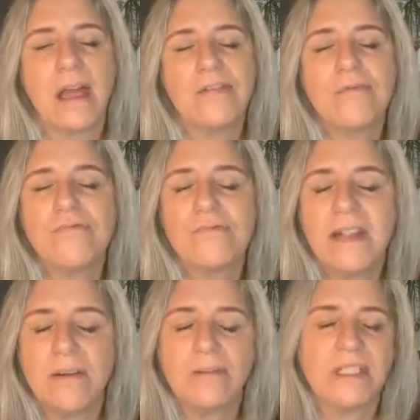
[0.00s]
and the
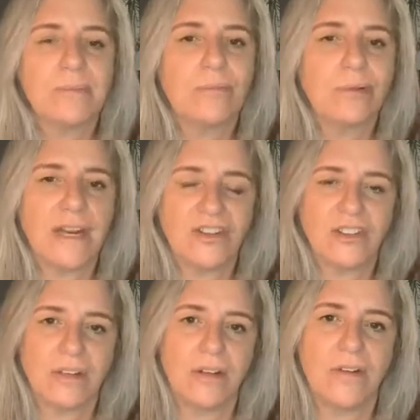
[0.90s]
real
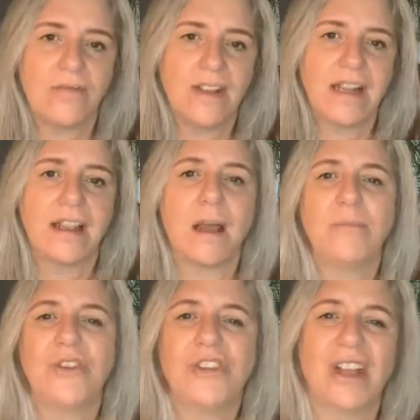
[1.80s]
depression of feeling
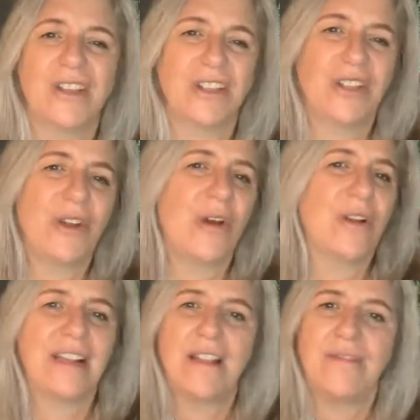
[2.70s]
I'm just
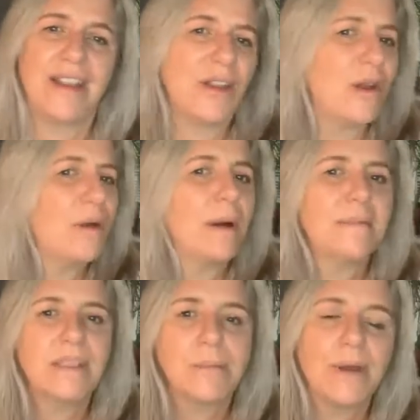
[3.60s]
not living who
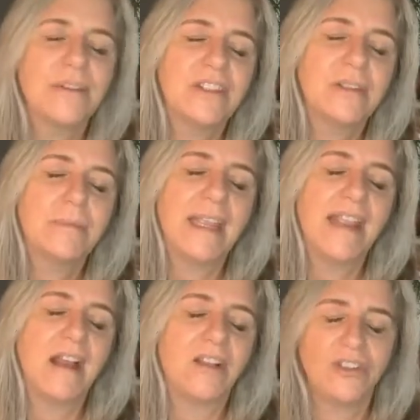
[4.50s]
I'm supposed to
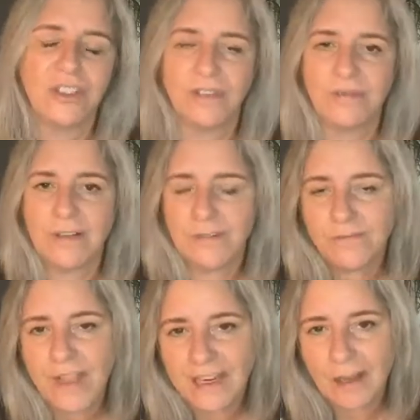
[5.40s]
be. I just feel
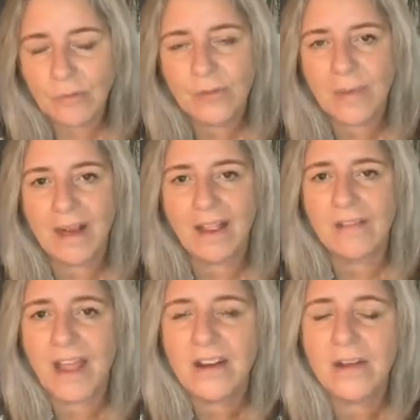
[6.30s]
fed up with my
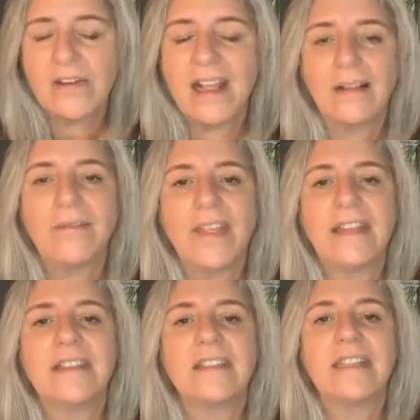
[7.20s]
life. I don't have
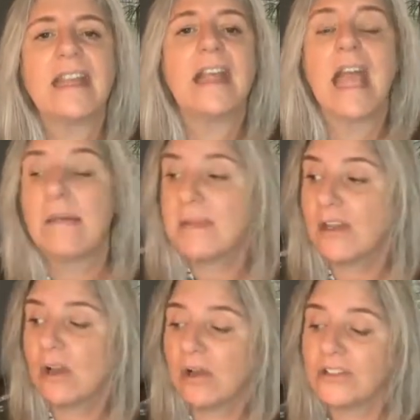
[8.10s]
that today
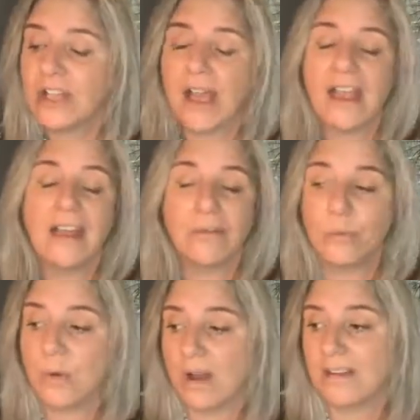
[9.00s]
because I
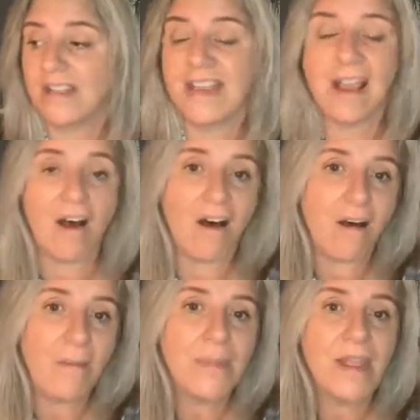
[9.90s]
have worked the
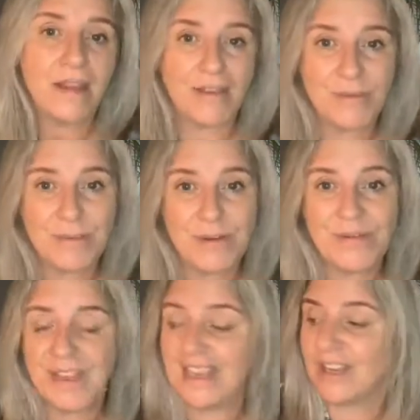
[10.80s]
R, I've
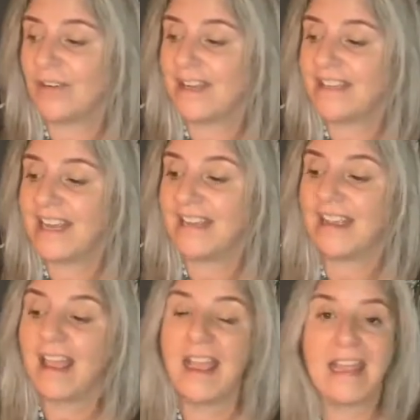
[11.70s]
removed the inner
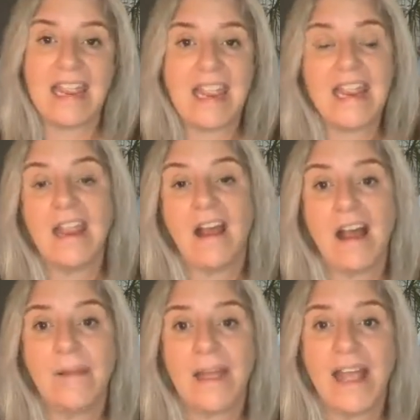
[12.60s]
critic. E,
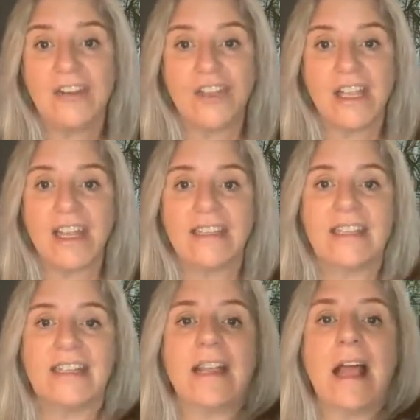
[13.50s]
I'm
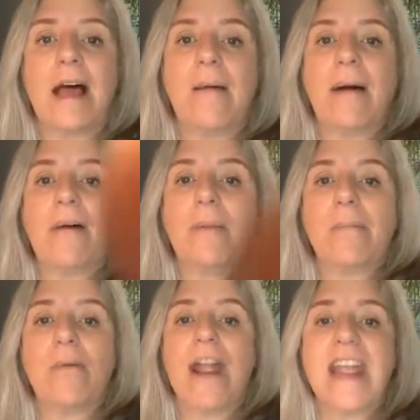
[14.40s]
educated about
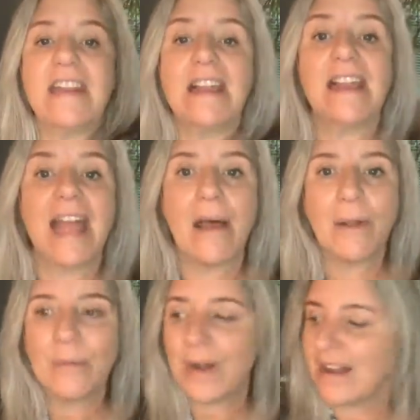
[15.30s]
my brain and
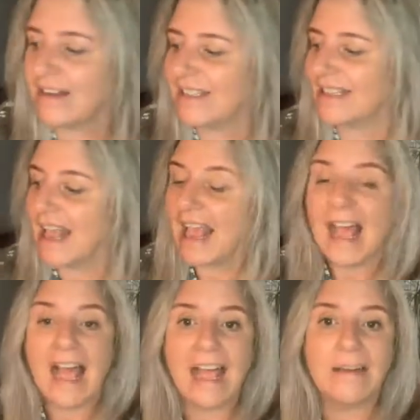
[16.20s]
how it works.
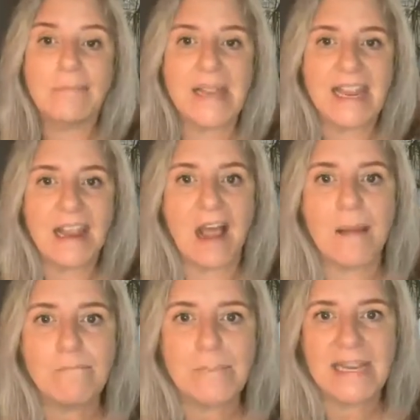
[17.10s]
And B,
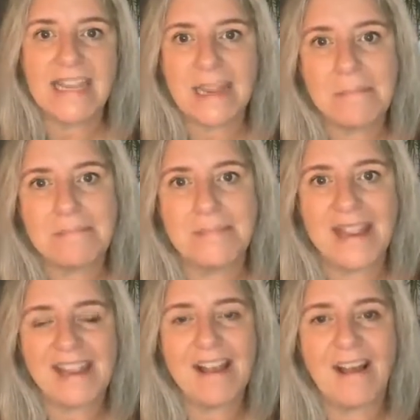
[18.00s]
I'm being
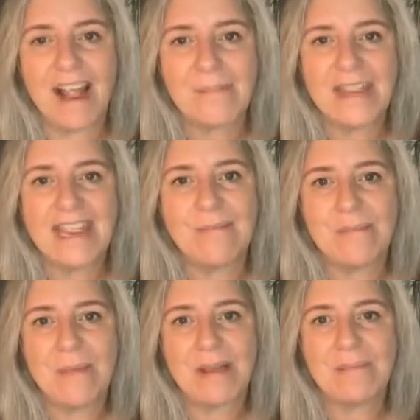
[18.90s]
me. I am
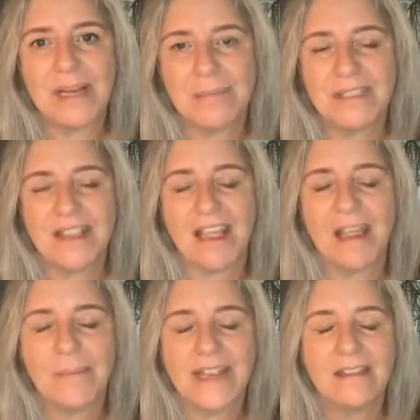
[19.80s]
in my purpose.
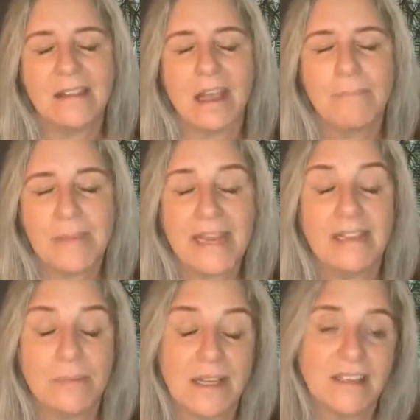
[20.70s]
I'm
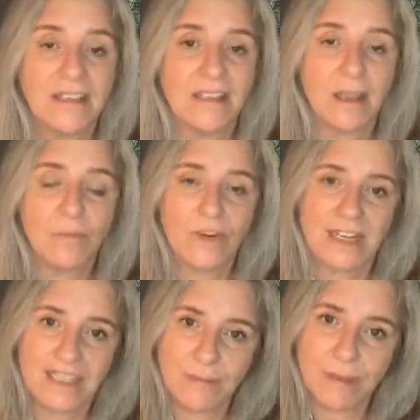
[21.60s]
being the person that I'm
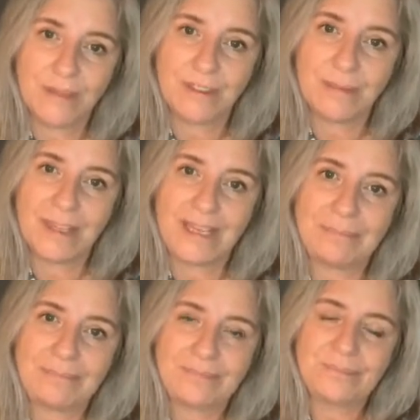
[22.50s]
really supposed to be.